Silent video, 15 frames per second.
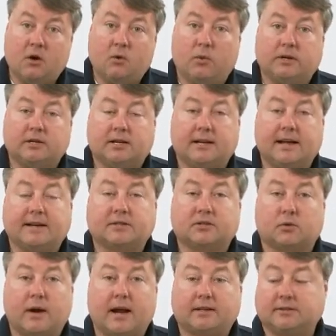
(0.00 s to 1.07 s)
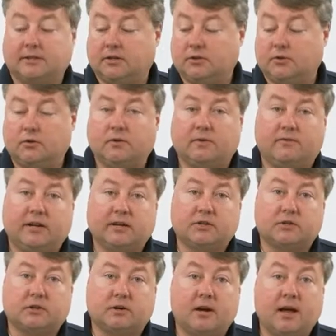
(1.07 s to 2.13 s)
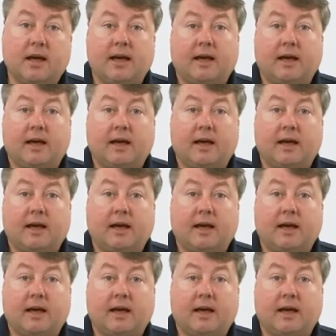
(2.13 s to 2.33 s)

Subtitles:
which connects directly to the fixture,